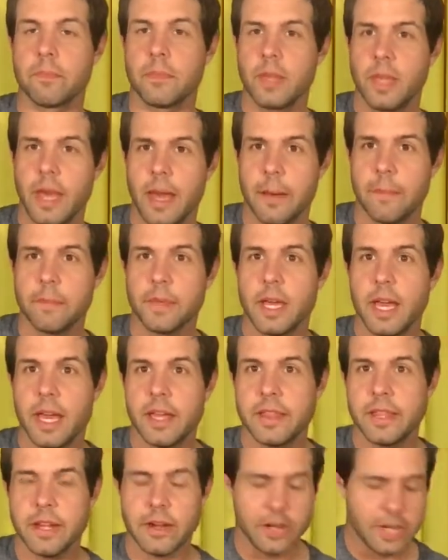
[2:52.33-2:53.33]
Yeah,
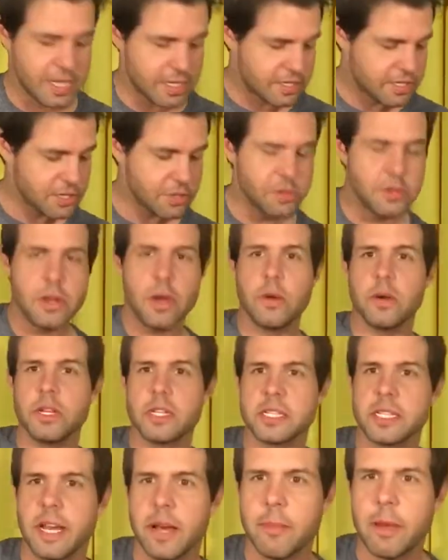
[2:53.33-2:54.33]
and there it is. So
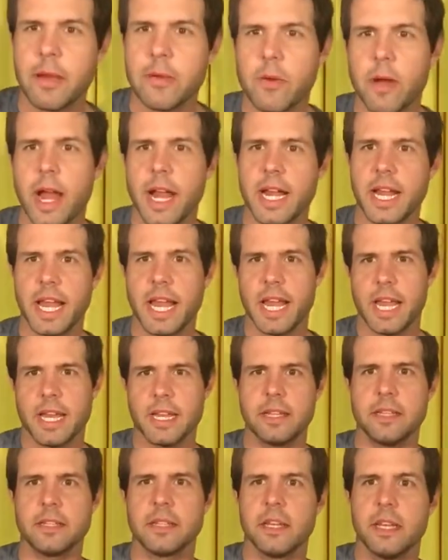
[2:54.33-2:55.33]
notice how my right
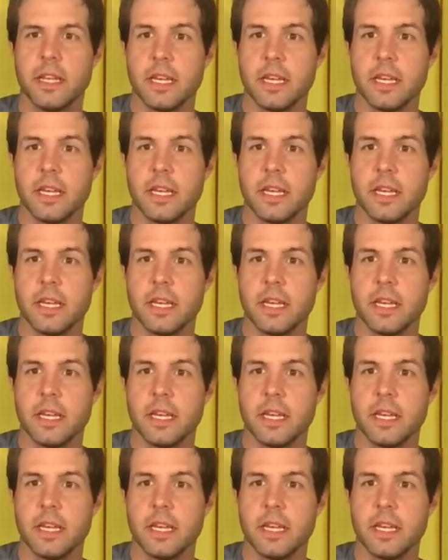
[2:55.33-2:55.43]
hand